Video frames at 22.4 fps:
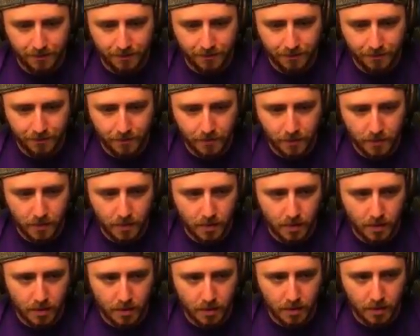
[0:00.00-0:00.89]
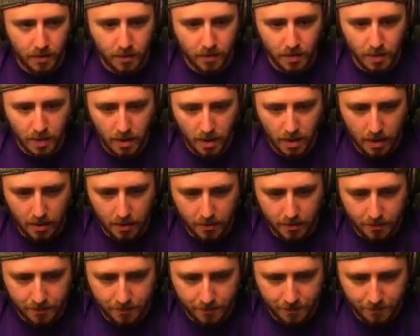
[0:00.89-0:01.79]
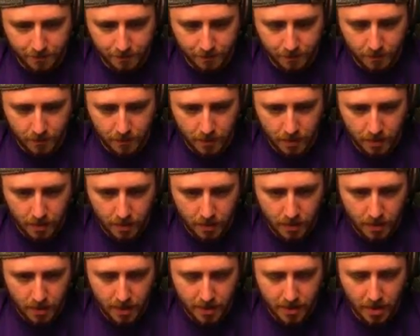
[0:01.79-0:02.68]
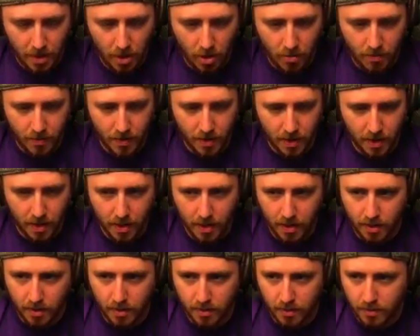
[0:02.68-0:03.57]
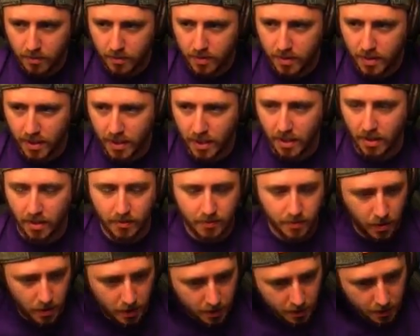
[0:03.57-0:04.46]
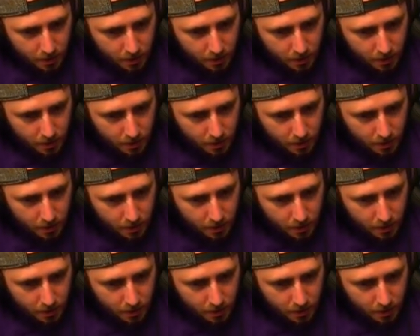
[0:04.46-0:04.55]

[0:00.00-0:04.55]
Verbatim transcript: Weird. You got an AK? He has an RPK. It's like an LMG,